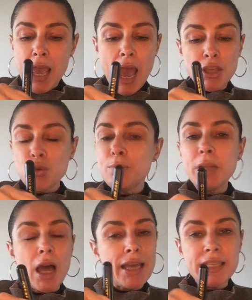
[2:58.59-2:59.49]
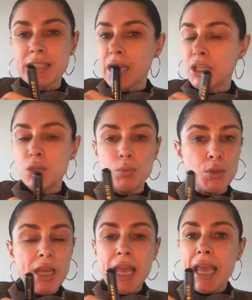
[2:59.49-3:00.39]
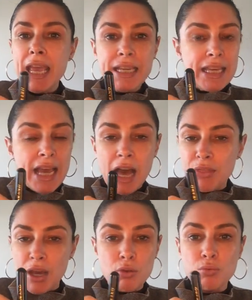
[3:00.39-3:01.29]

And you apply this like you would any other